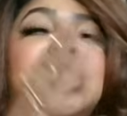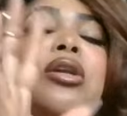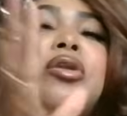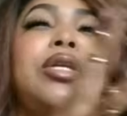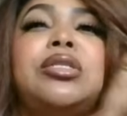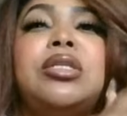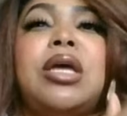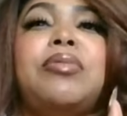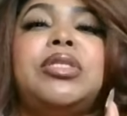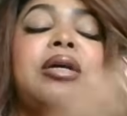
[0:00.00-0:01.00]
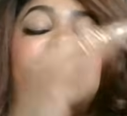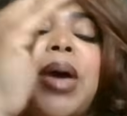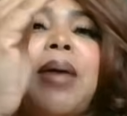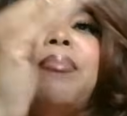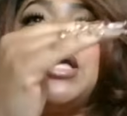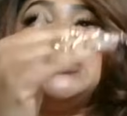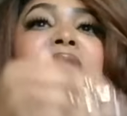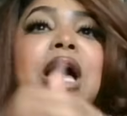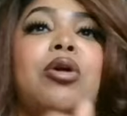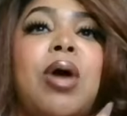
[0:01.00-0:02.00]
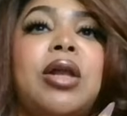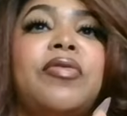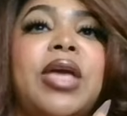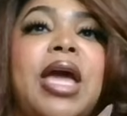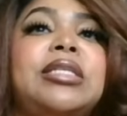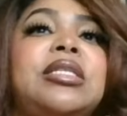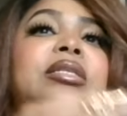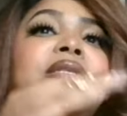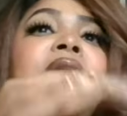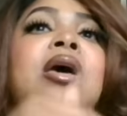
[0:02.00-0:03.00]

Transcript: Y'all know yesterday we talked about baseline qualifications